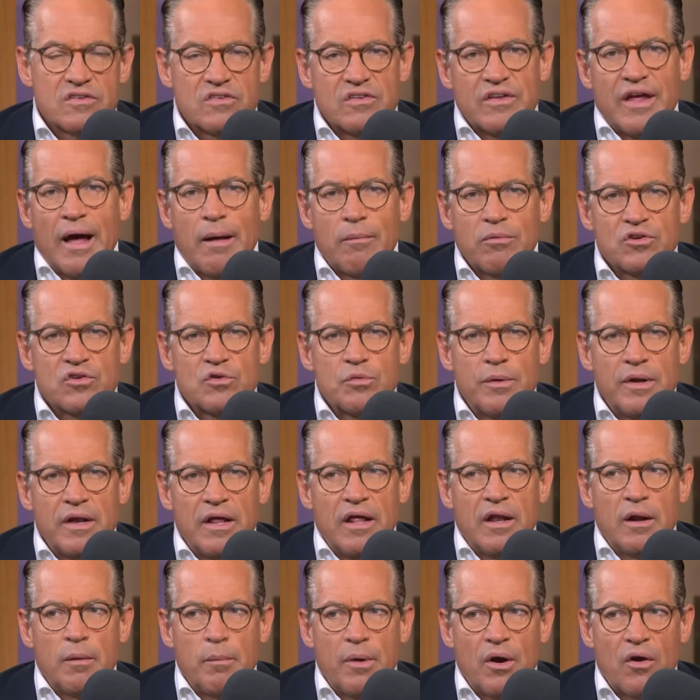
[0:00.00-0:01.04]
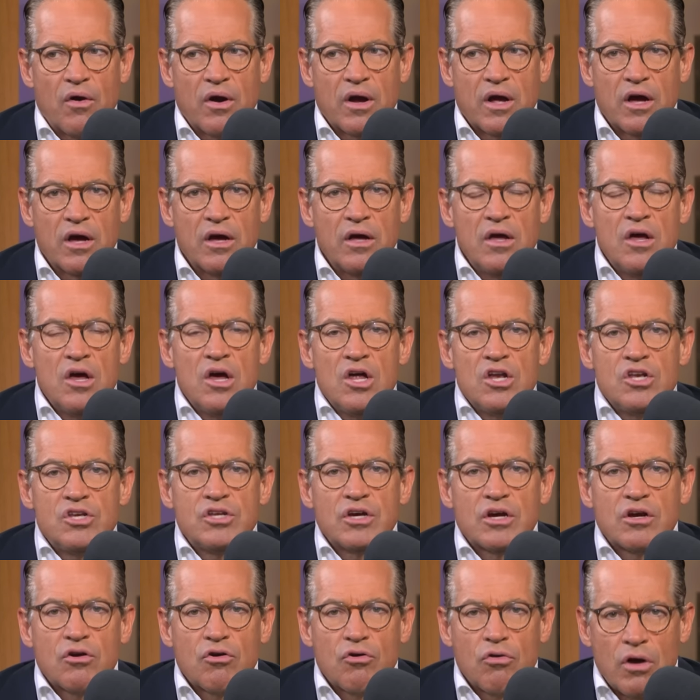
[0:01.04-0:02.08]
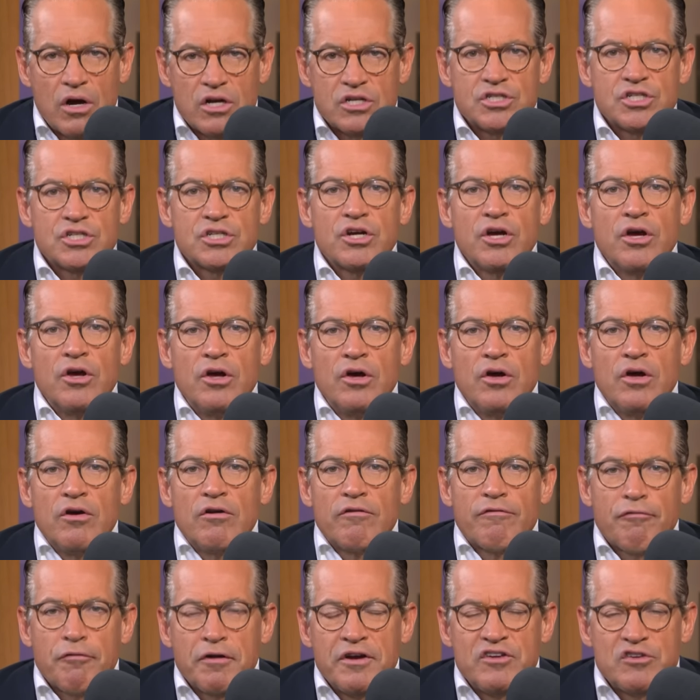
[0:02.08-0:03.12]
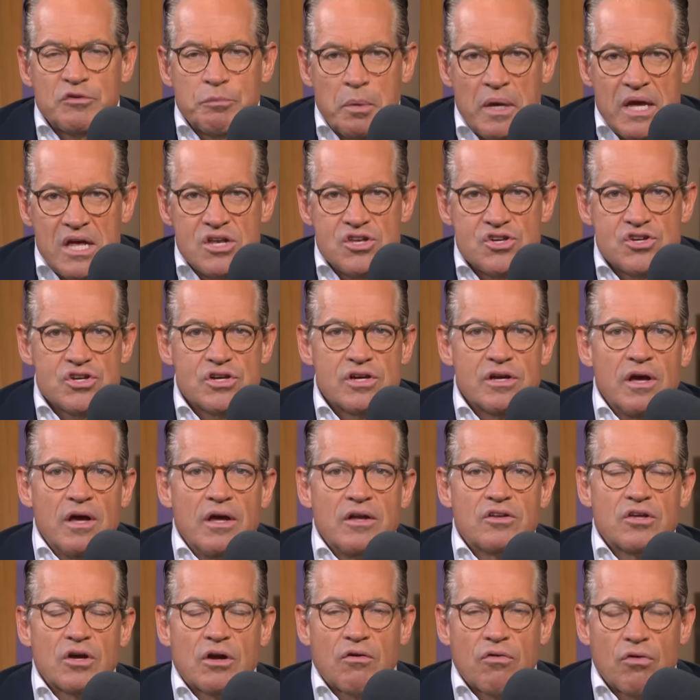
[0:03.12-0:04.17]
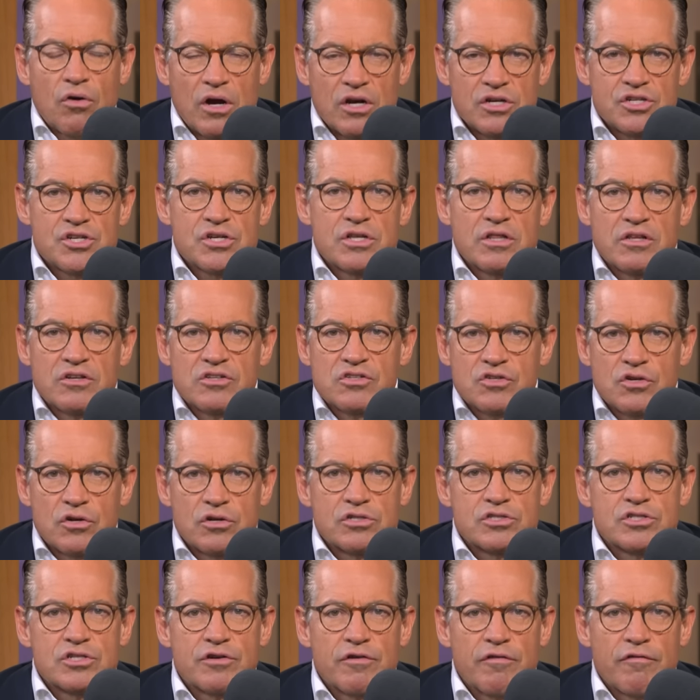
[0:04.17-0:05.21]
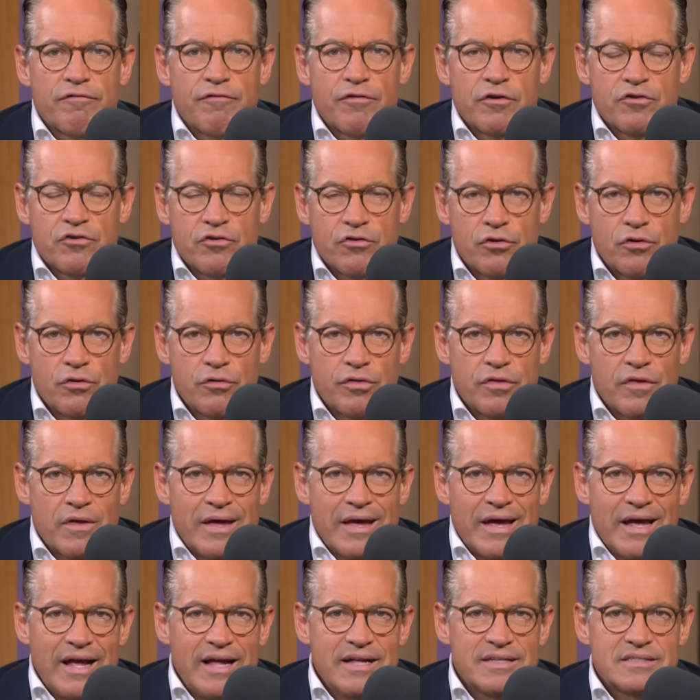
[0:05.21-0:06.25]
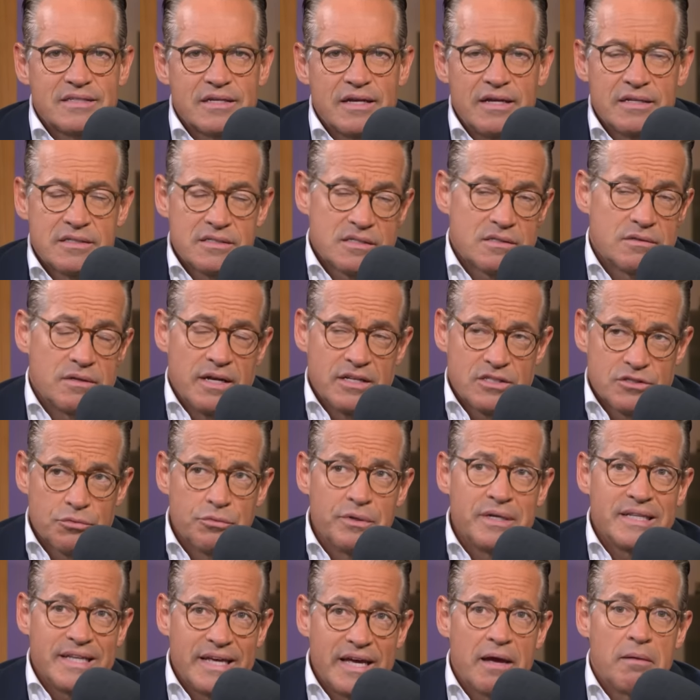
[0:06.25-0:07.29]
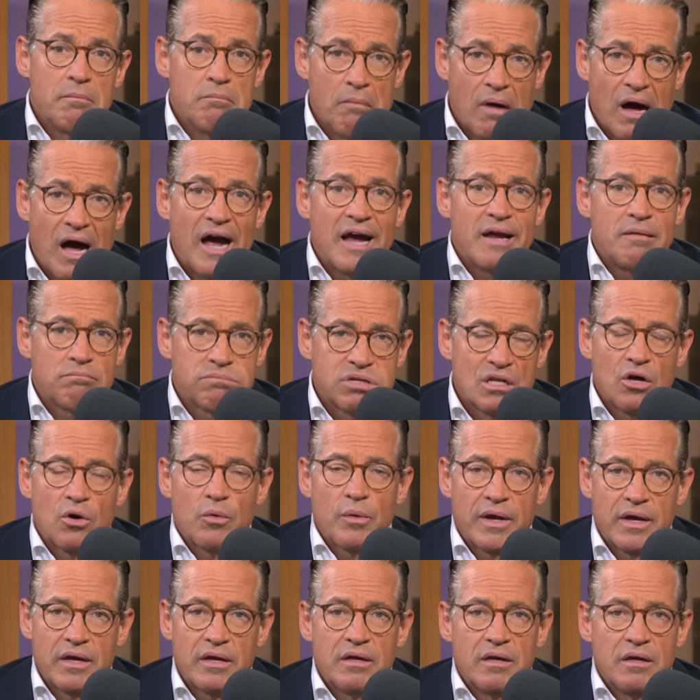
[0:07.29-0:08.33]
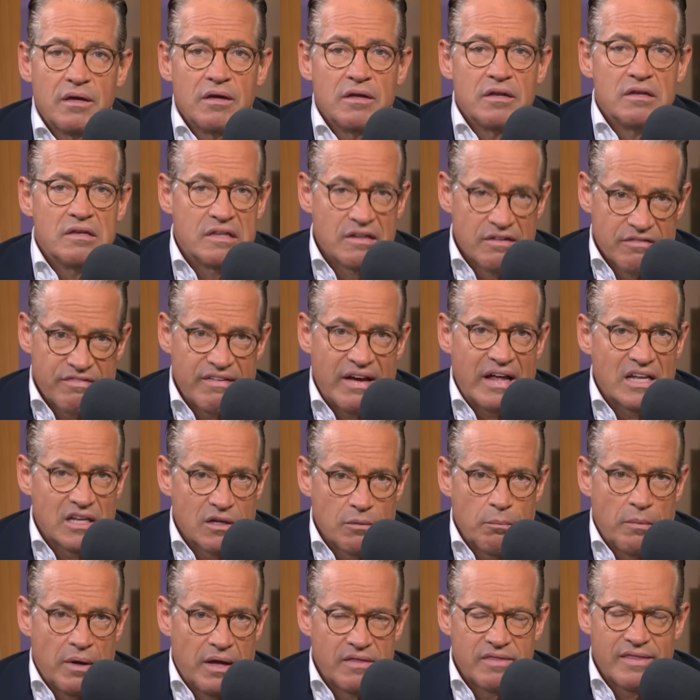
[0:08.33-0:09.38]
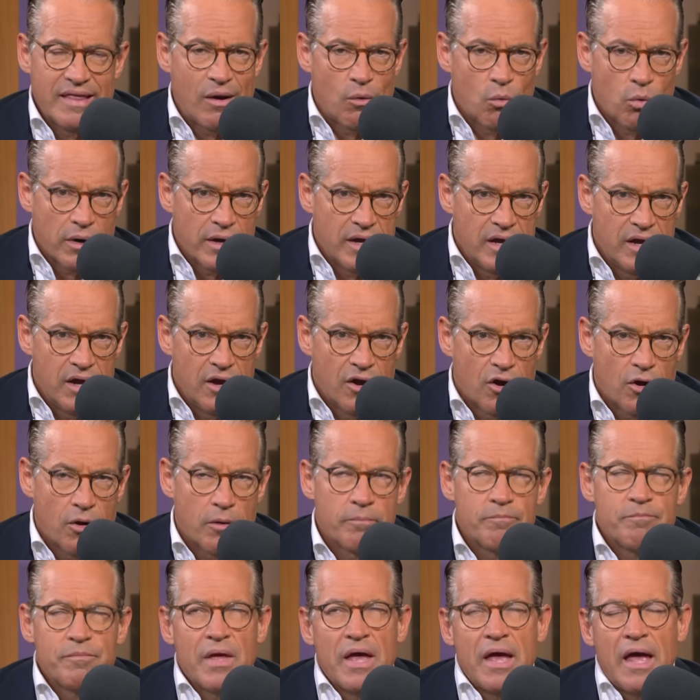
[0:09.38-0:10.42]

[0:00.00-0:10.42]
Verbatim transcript: establishment in America to crush free speech, to crush the search for truth. It's, it's, it's really a mind-blowing development that we're here.